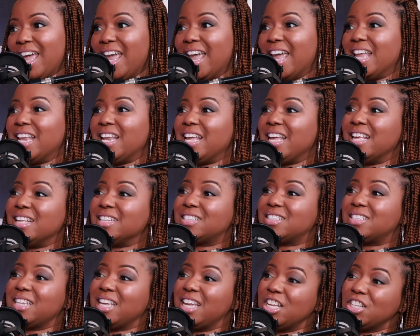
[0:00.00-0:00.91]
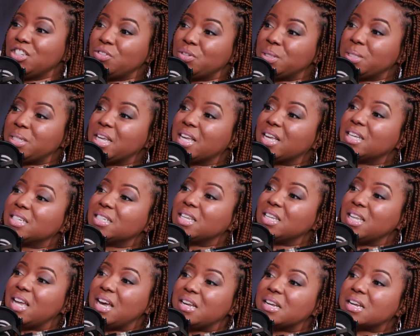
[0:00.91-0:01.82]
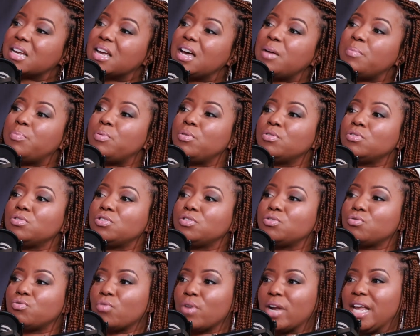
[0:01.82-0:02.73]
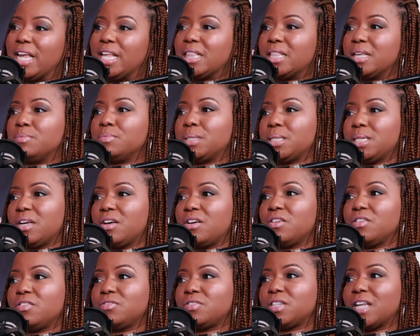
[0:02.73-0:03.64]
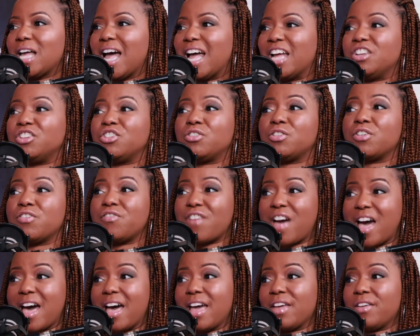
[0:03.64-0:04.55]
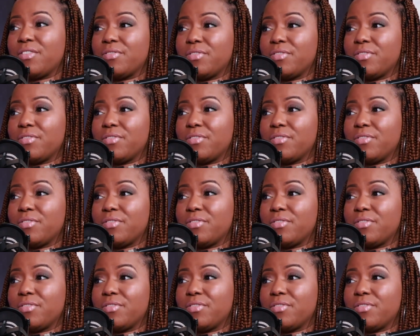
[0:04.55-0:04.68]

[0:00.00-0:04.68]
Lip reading: And it's interesting because a lot of couples rate themselves under a 5.